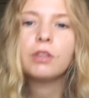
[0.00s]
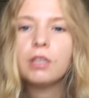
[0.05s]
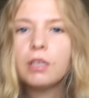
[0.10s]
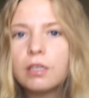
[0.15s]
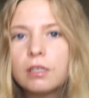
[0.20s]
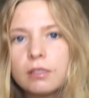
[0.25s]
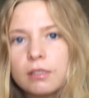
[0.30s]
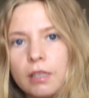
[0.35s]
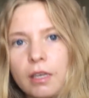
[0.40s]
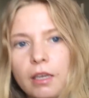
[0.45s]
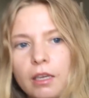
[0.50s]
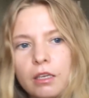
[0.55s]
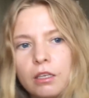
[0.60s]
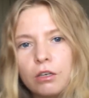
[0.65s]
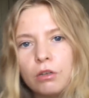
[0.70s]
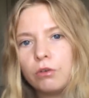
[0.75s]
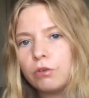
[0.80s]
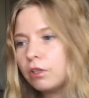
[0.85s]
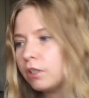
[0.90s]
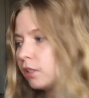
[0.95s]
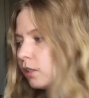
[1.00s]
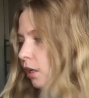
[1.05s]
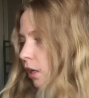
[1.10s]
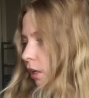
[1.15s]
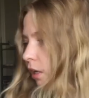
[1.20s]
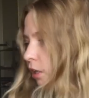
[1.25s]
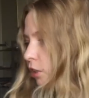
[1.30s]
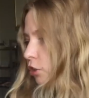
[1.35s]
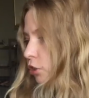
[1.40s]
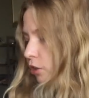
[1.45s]
things like, you know,
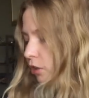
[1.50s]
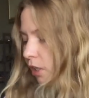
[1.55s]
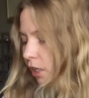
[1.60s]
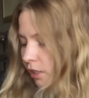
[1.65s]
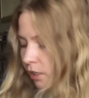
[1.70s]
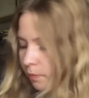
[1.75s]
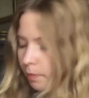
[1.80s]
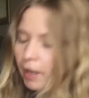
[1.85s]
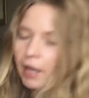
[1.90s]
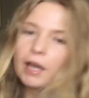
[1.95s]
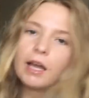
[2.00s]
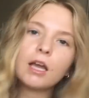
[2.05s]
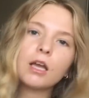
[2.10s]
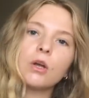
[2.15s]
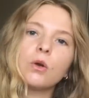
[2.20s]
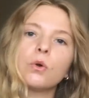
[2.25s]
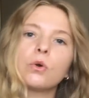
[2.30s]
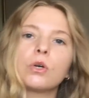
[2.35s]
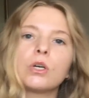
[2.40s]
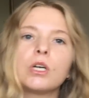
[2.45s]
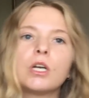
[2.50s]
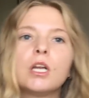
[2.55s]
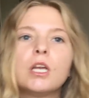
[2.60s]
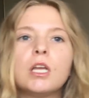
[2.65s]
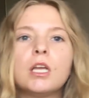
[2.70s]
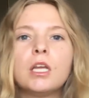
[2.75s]
an extra dust bag or